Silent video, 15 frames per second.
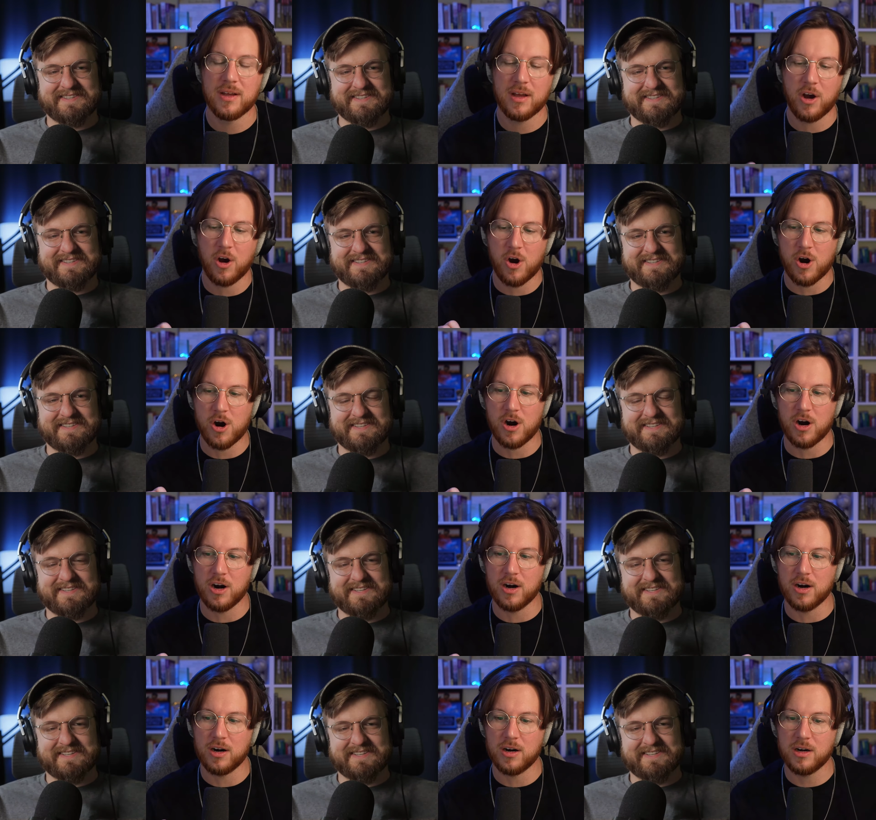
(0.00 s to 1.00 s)

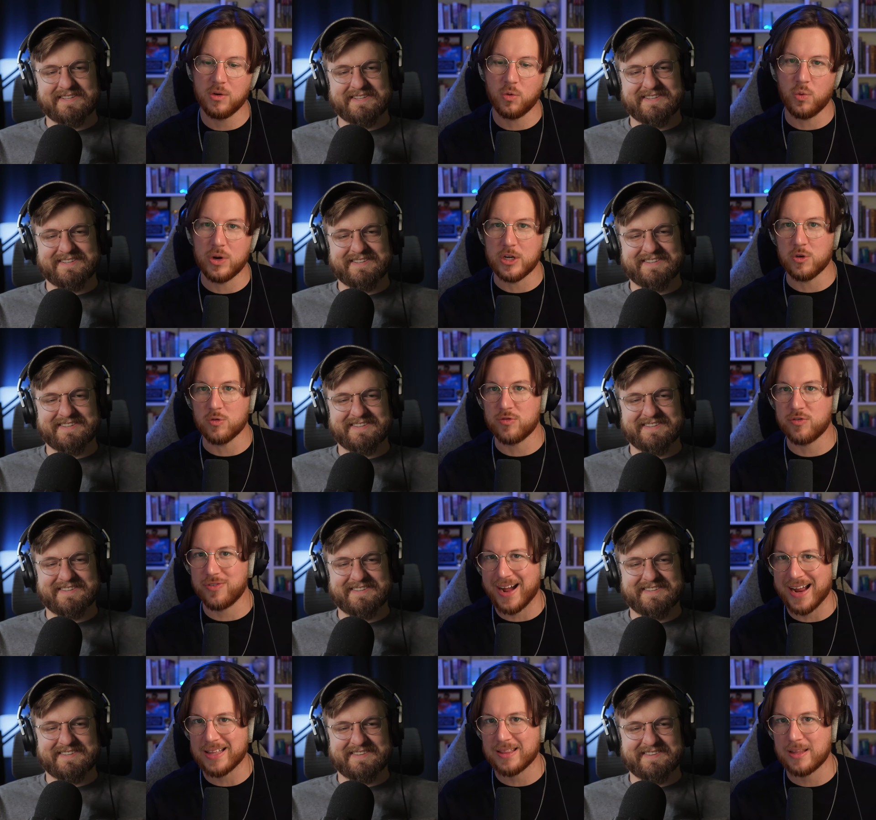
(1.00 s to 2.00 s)
Speaker 1: are when you
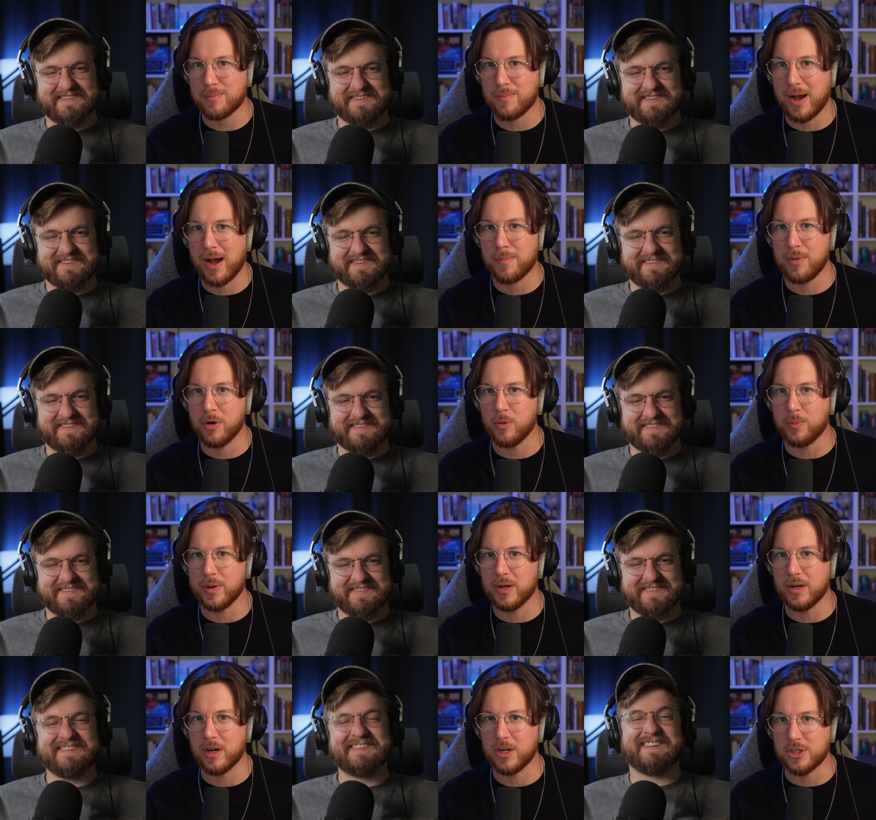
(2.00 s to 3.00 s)
finally pop
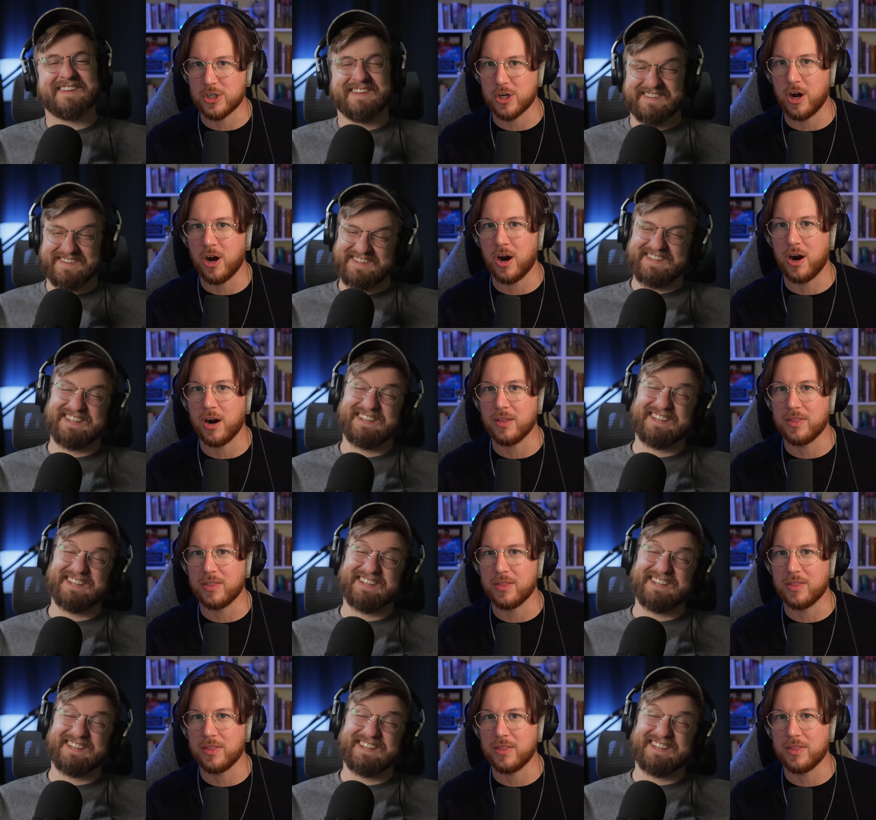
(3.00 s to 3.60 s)
open a jar